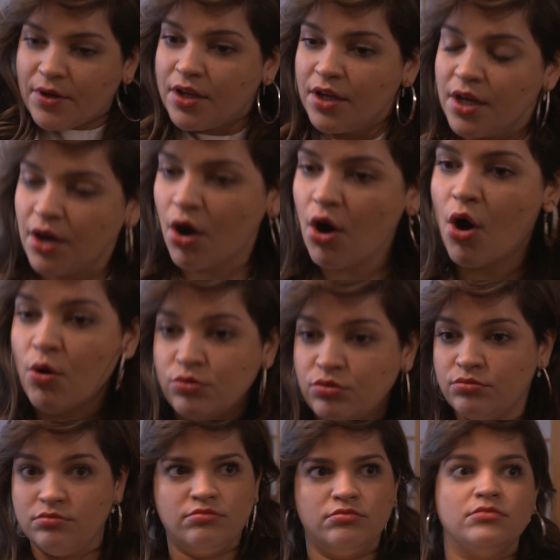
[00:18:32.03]
but
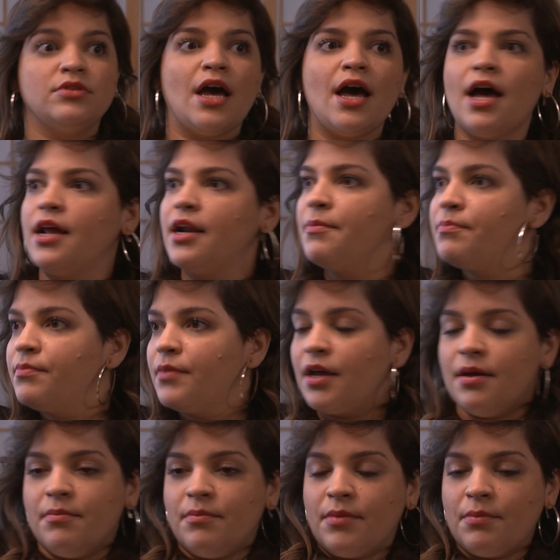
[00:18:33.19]
Dad
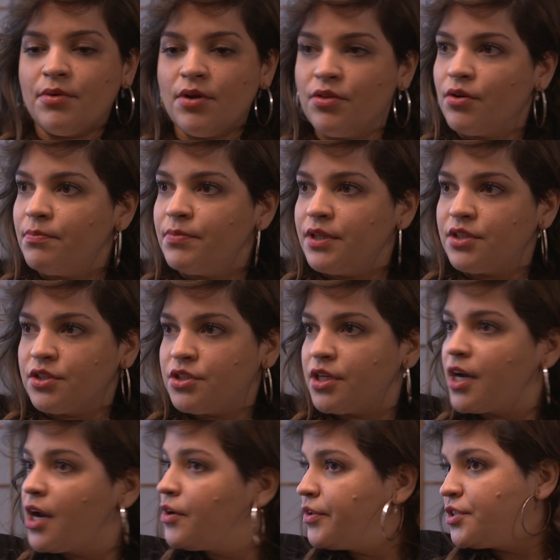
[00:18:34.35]
and my brother beat the shit
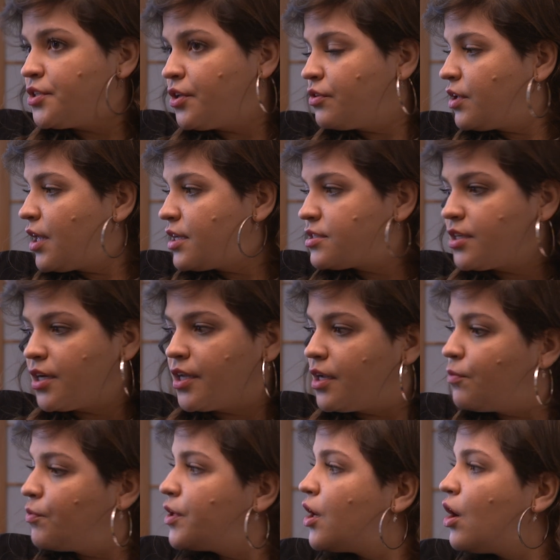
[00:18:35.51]
out of each other last night,
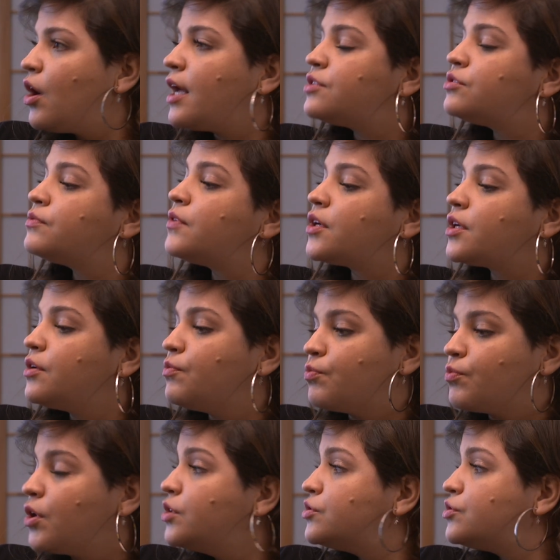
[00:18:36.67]
and we all had to fucking
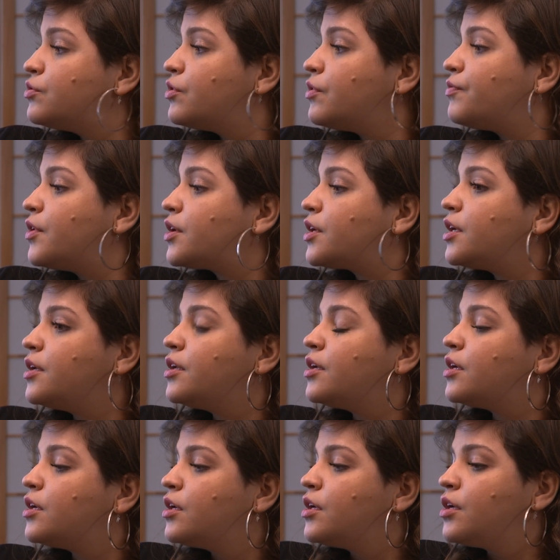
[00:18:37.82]
run to the
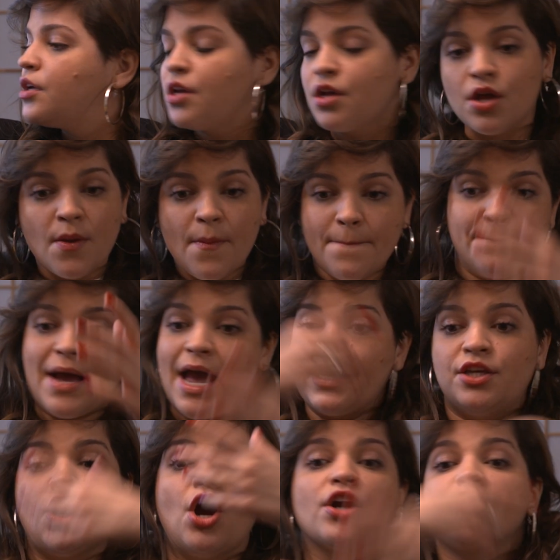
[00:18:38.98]
fucking
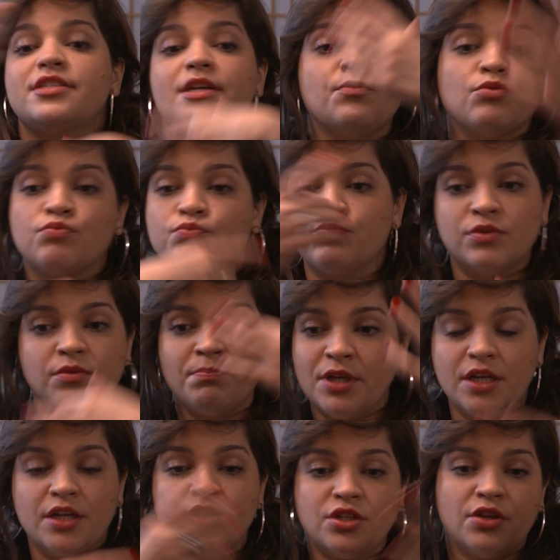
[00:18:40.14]
backyard because they were
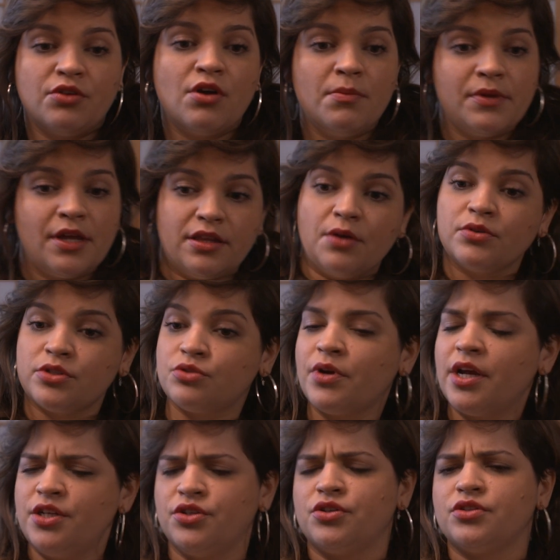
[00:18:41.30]
beating each other up like they were
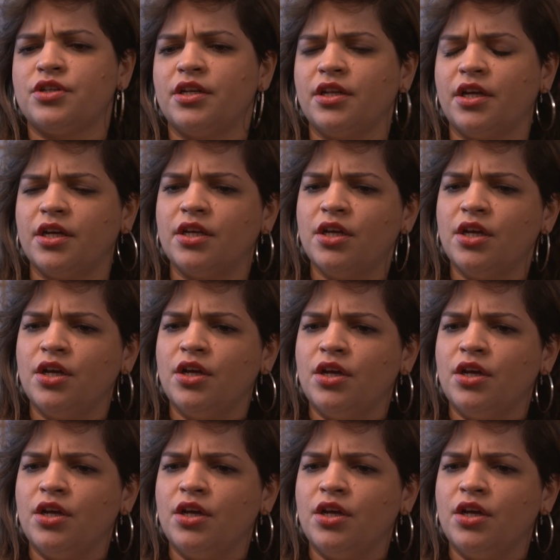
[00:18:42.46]
strangers. And like